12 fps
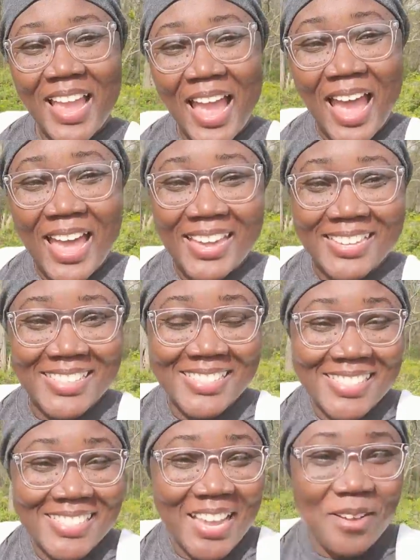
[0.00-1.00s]
Hi,
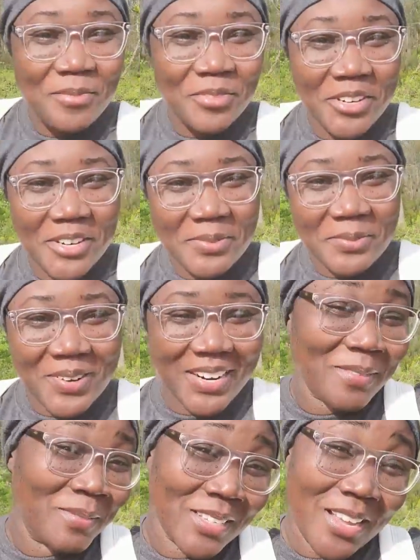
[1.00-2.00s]
this is Comfort.
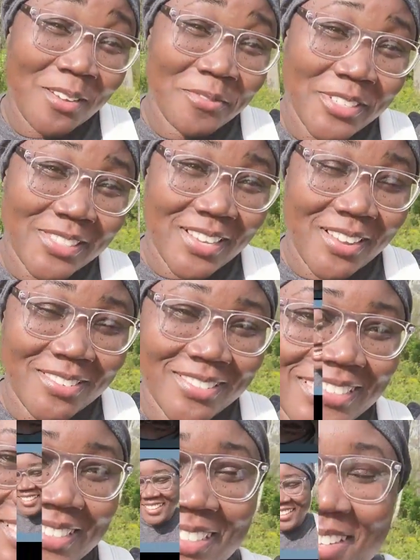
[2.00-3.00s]
Welcome to Comfort Zone.